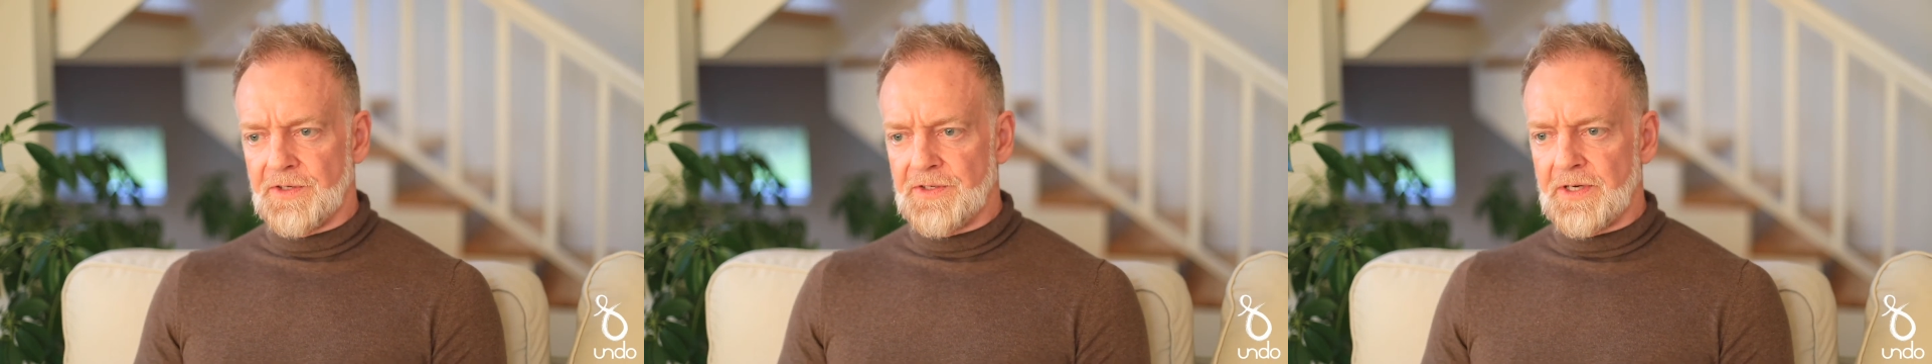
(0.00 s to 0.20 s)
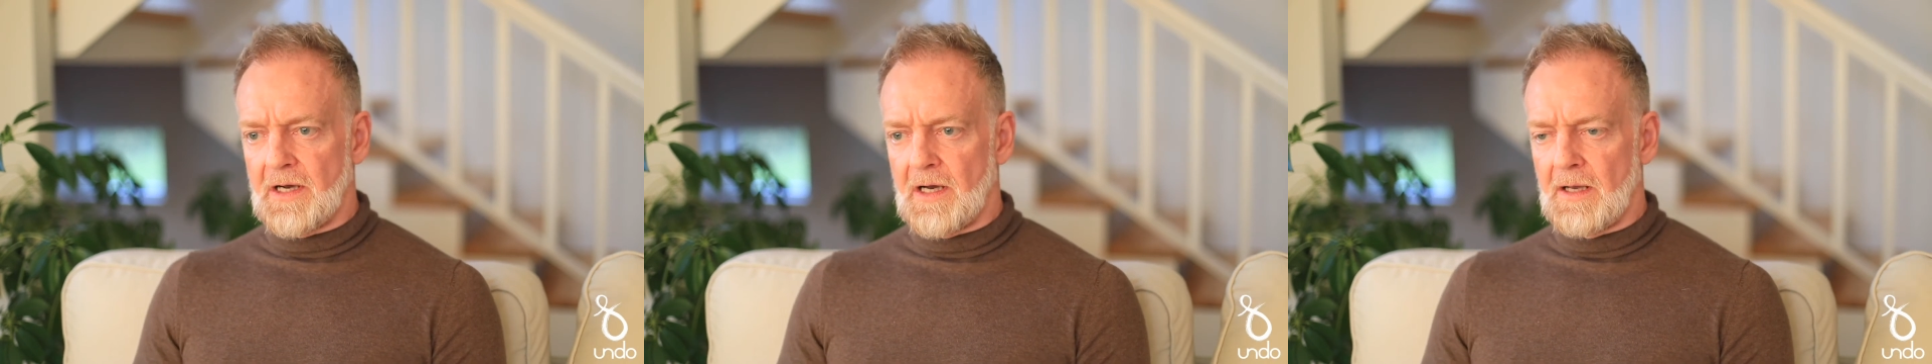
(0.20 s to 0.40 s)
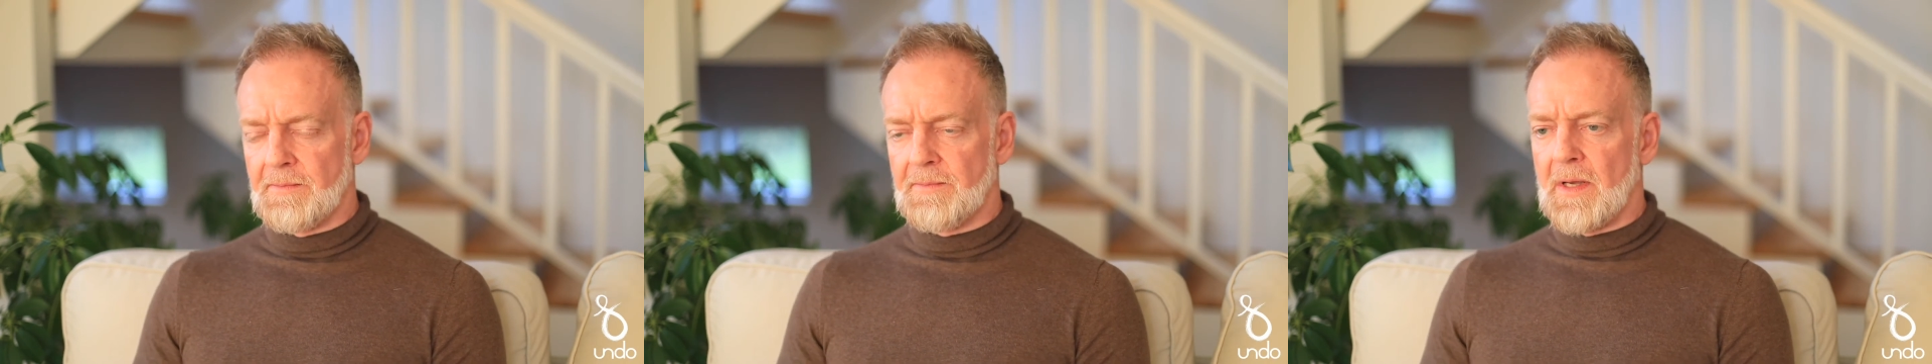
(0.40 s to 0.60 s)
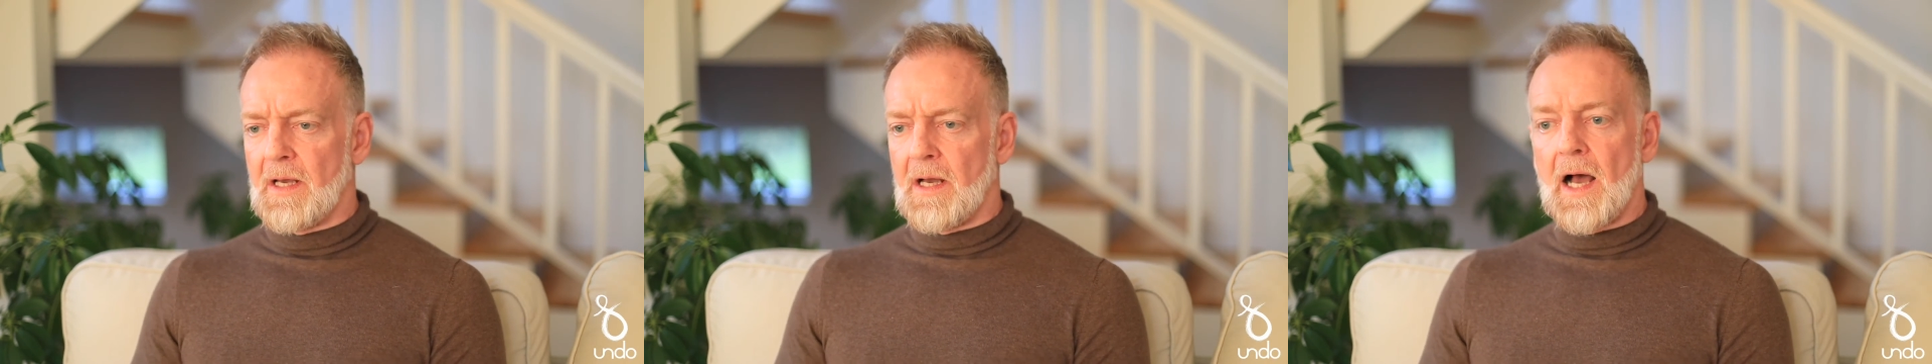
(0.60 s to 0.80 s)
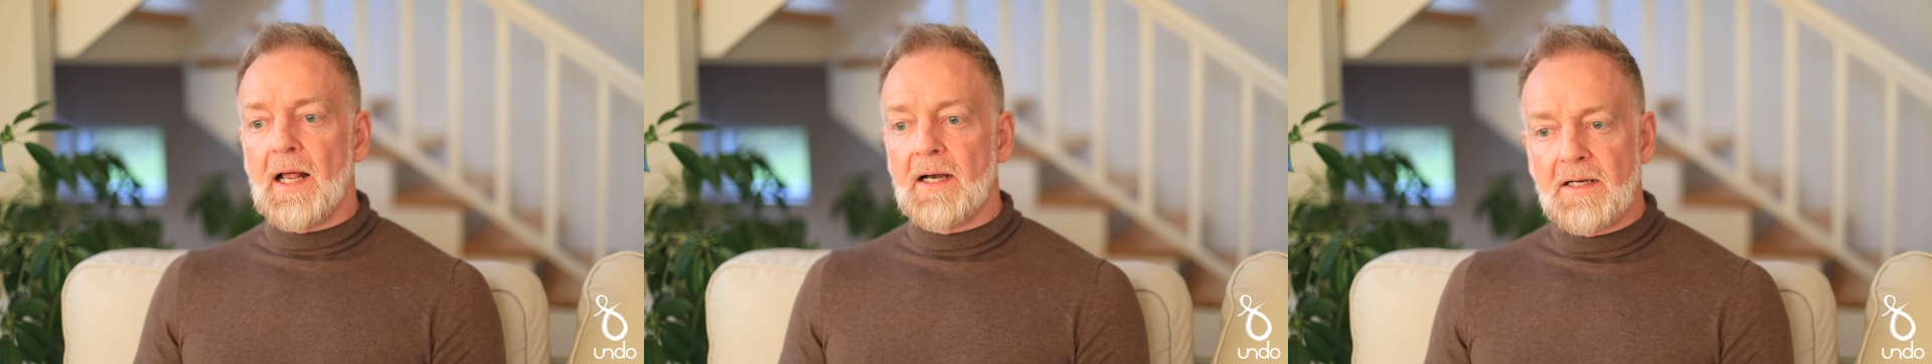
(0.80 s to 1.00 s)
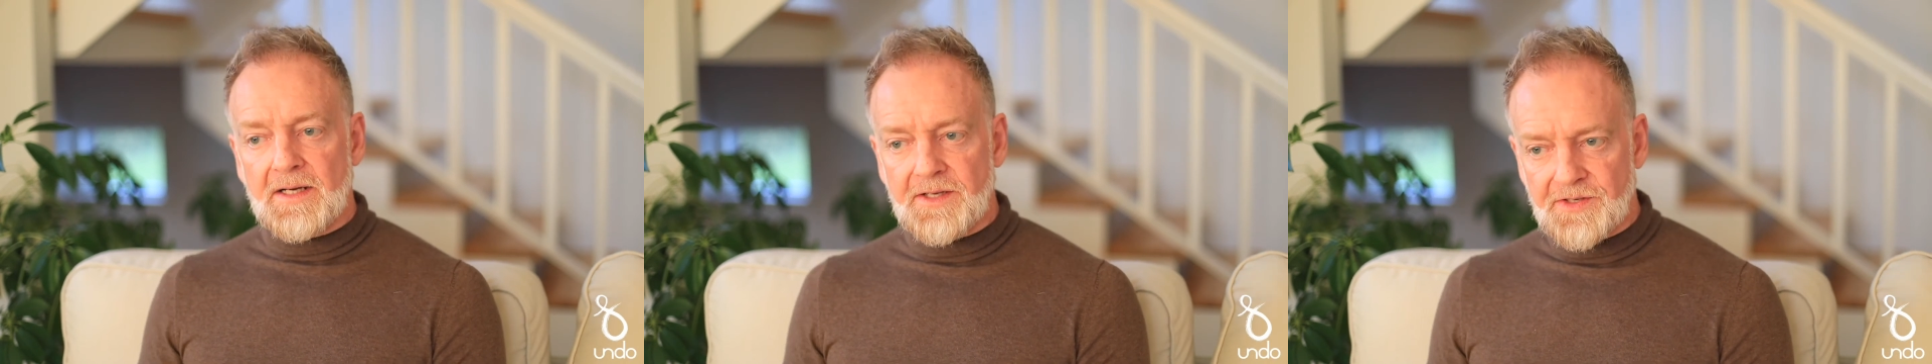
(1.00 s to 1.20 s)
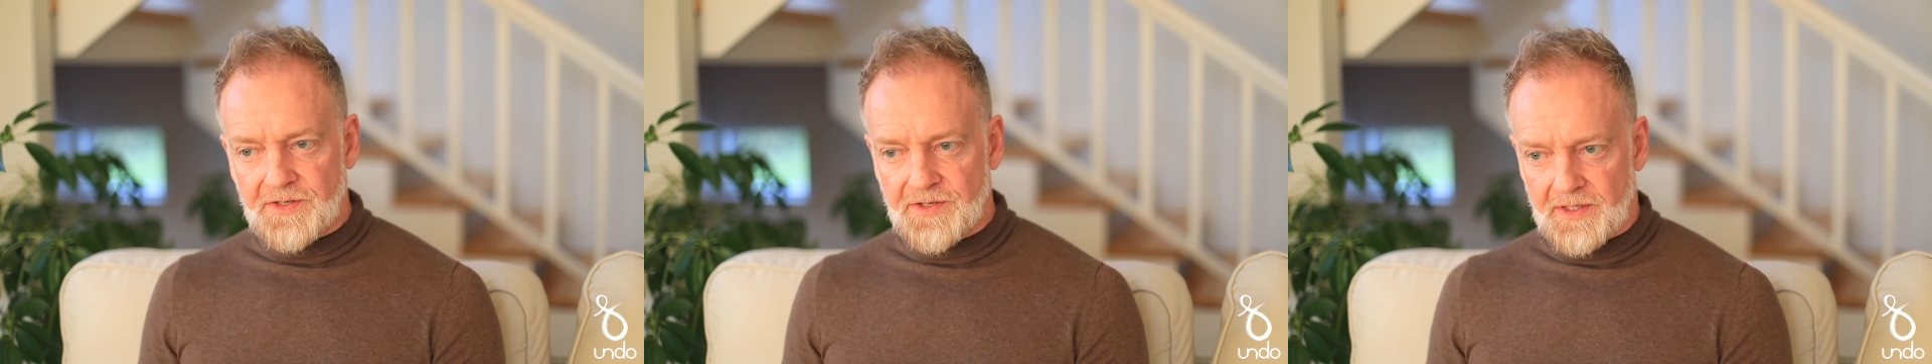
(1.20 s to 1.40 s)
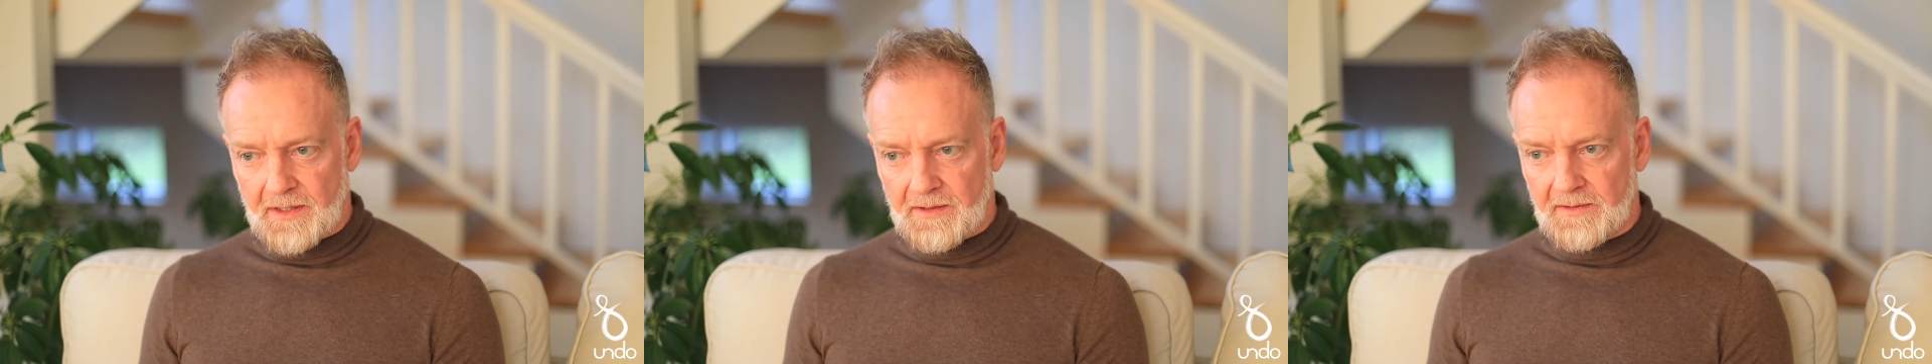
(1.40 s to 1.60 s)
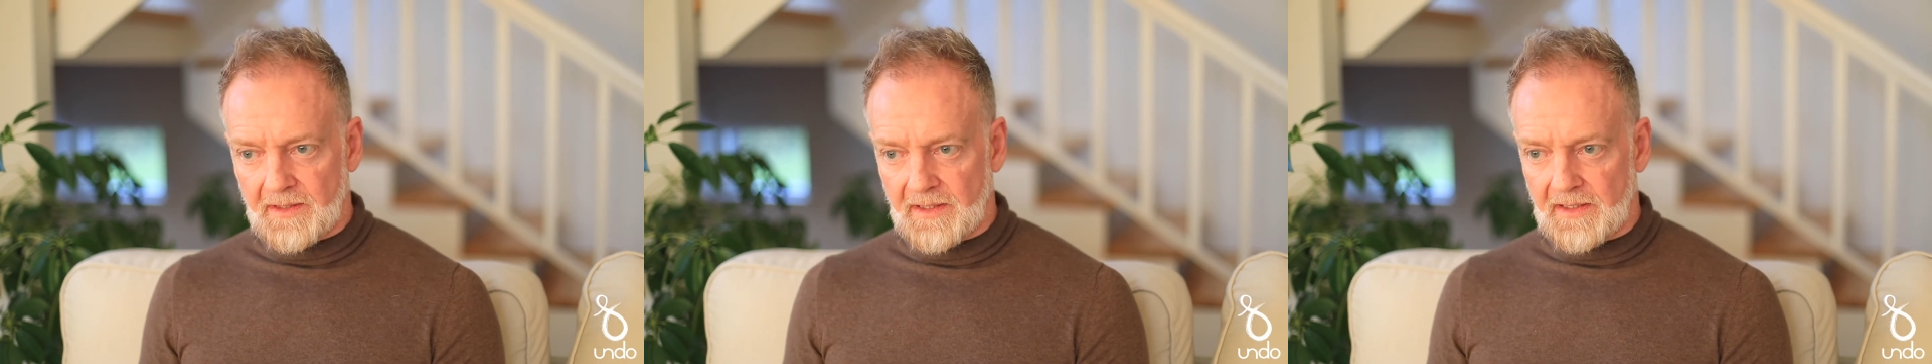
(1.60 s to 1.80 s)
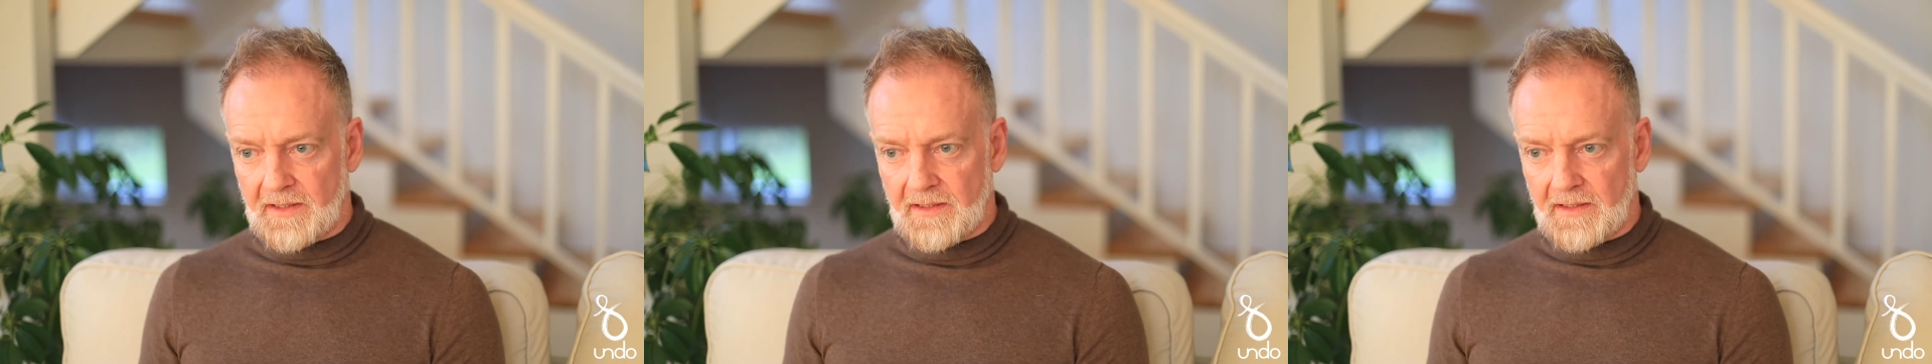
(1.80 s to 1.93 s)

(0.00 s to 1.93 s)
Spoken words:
time unnecessarily.